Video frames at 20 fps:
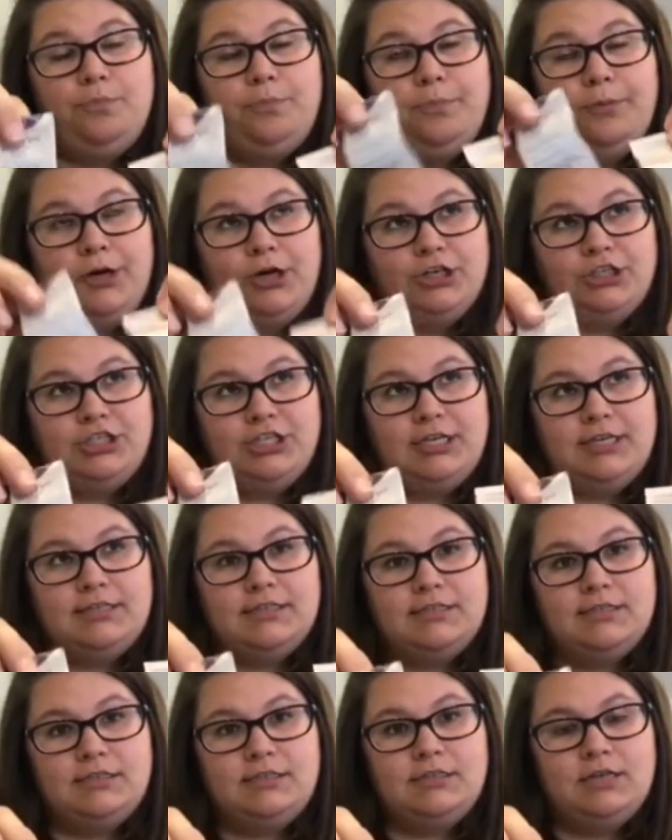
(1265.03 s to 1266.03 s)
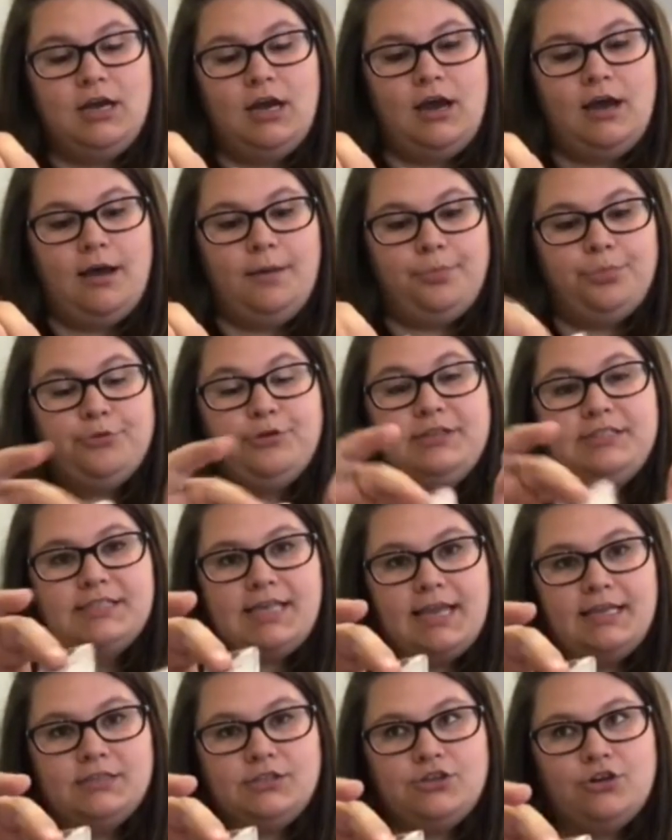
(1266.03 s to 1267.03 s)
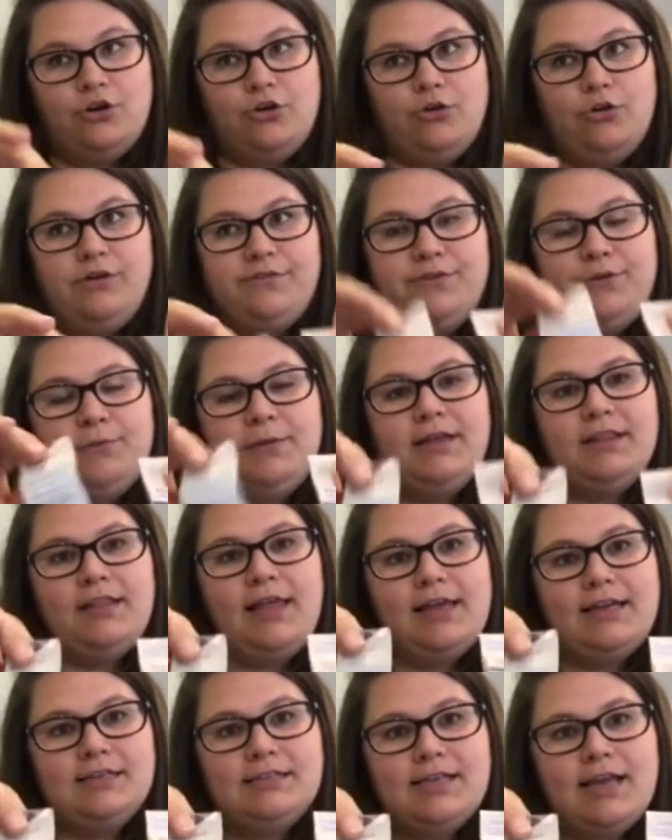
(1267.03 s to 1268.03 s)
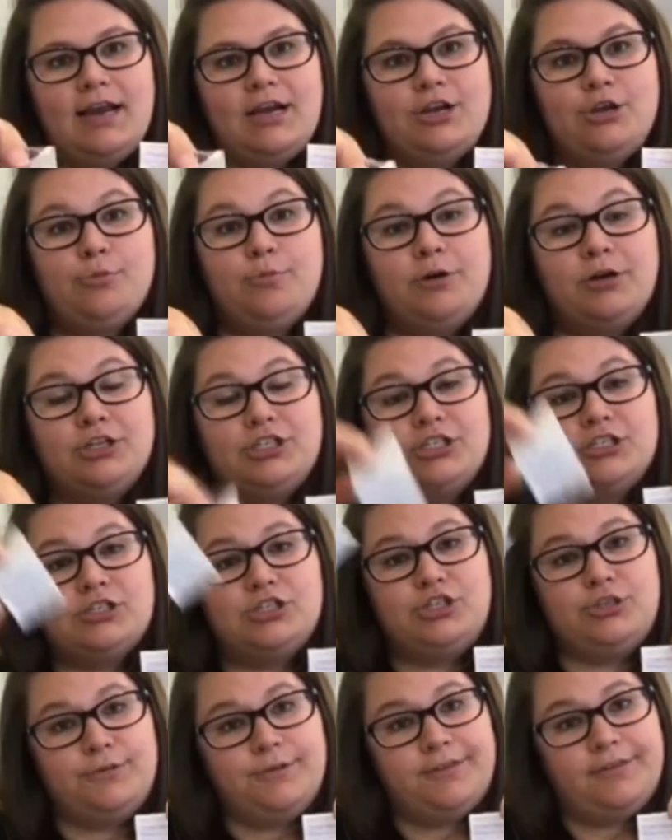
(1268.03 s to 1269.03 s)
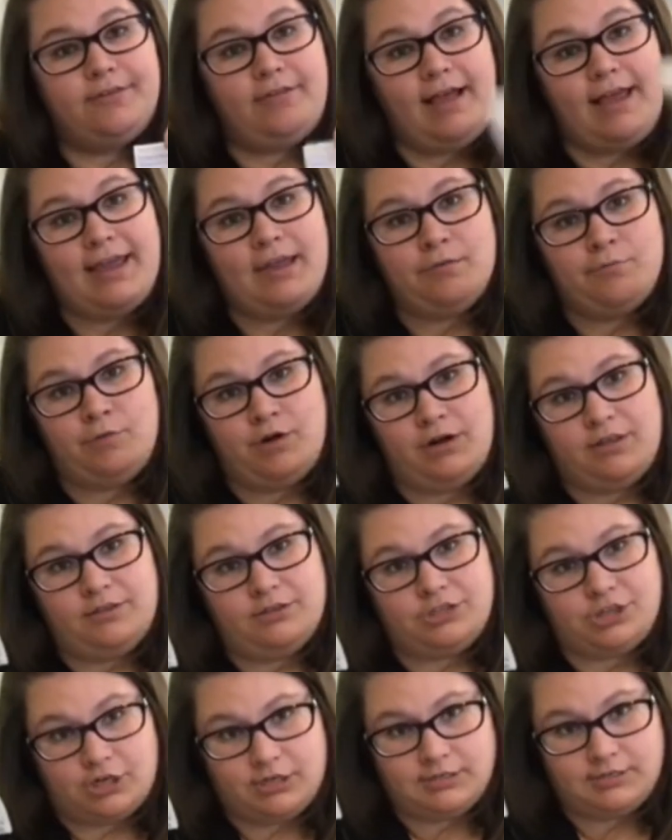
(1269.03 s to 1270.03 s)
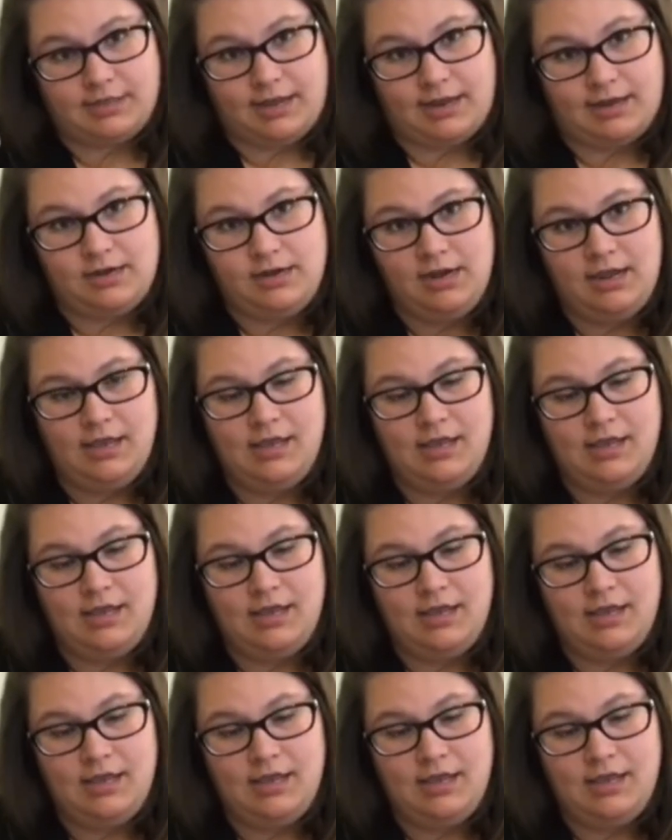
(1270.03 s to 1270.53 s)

purchased 3 skeins total. If you went light side, you purchased 2 of the light and 1 of the dark side.